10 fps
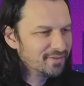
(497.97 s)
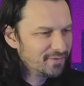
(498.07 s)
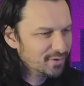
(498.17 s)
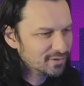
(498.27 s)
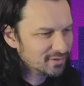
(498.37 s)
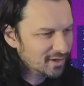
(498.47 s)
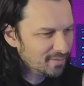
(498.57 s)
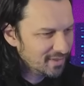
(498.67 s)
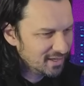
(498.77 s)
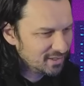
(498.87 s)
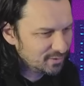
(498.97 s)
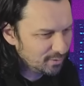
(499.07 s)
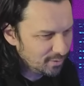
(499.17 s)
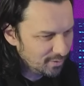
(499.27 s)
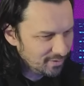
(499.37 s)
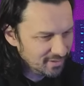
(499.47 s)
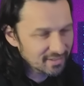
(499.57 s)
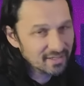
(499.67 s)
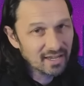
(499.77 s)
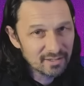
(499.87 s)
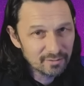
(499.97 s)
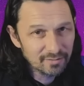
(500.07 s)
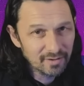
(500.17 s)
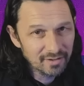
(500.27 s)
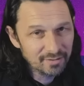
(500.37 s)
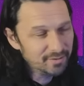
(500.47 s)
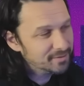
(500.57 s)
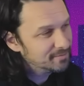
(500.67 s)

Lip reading: first time they saw this castle fly through.